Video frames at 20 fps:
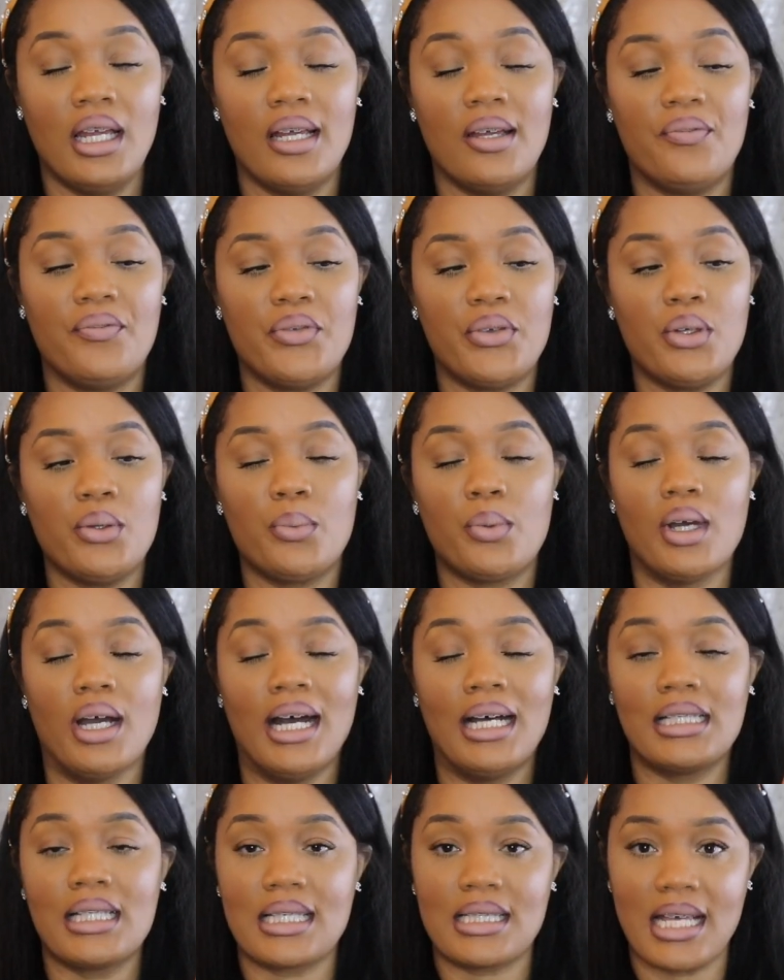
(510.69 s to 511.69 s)
If you were
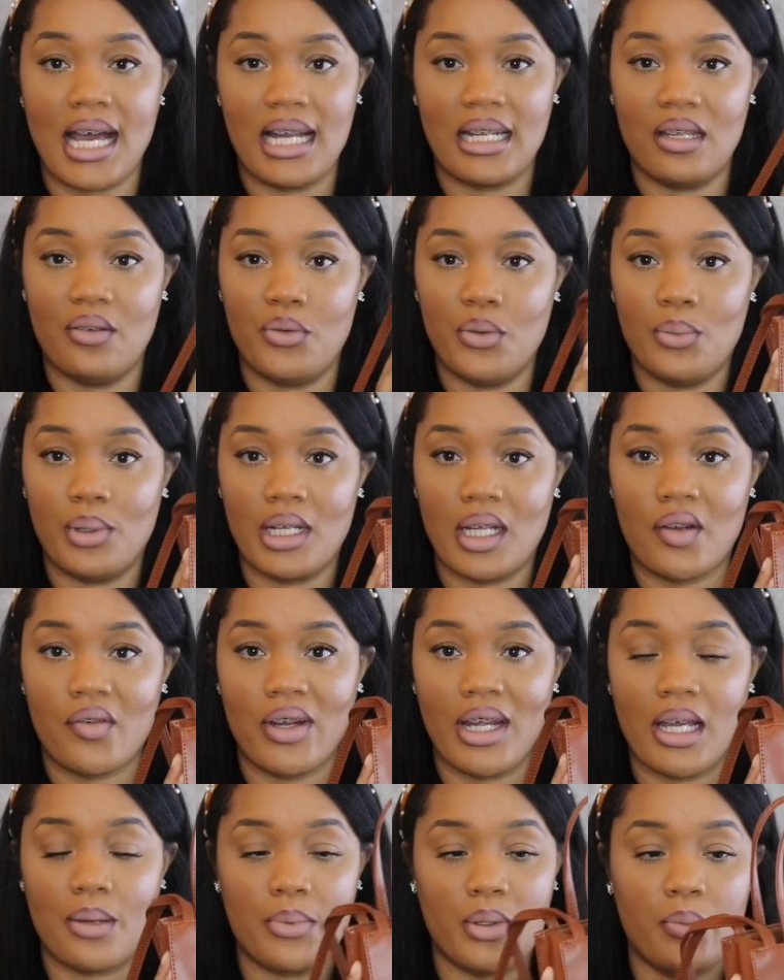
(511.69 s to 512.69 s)
undecided if you want to
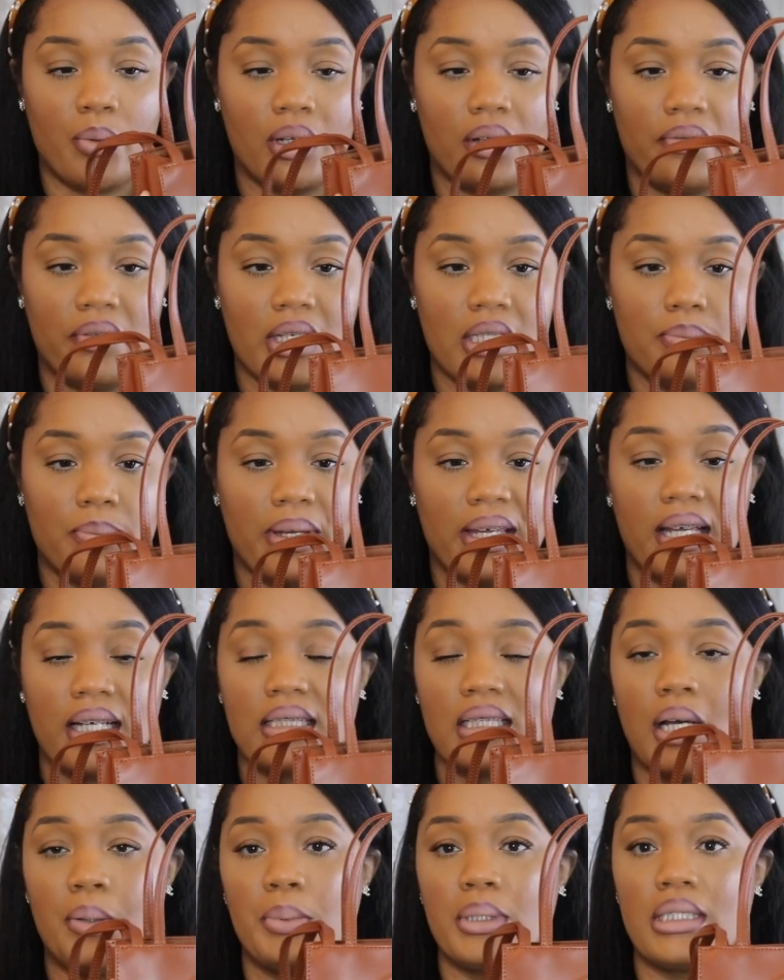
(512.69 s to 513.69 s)
grab you one of these
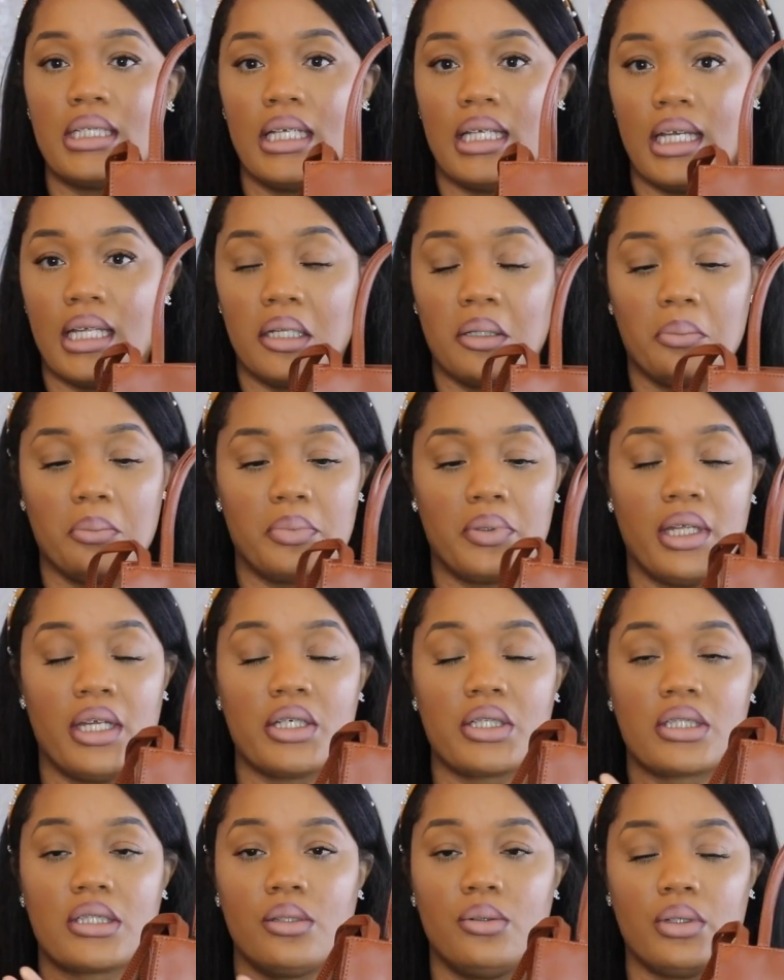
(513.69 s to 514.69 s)
bags, I would say get them.
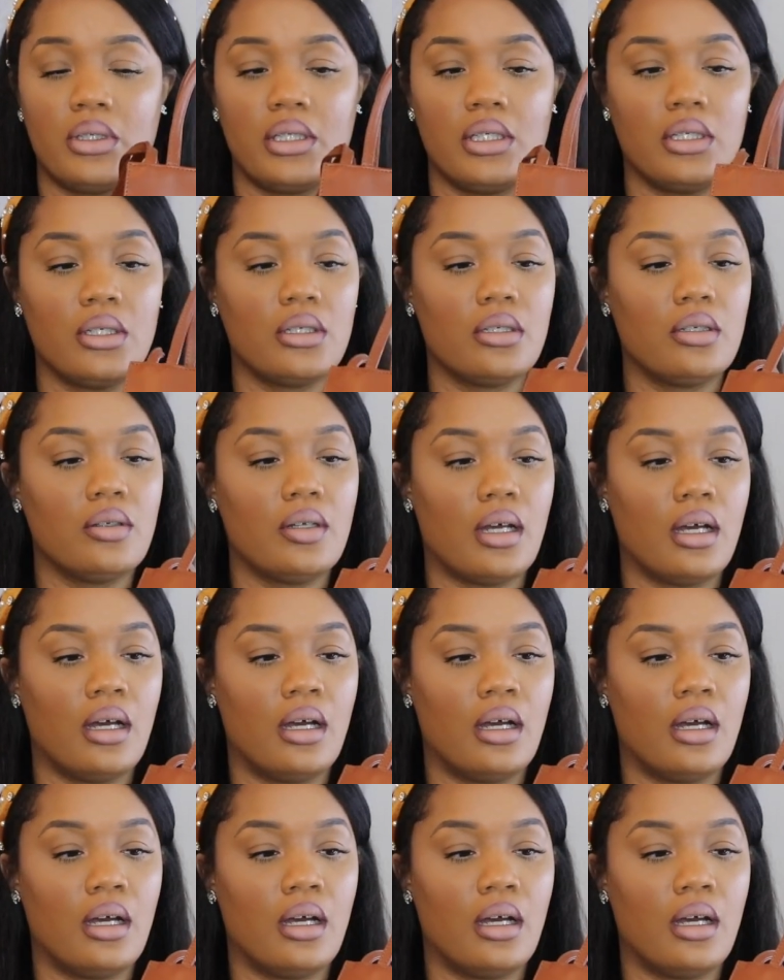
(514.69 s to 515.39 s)
They're so cute.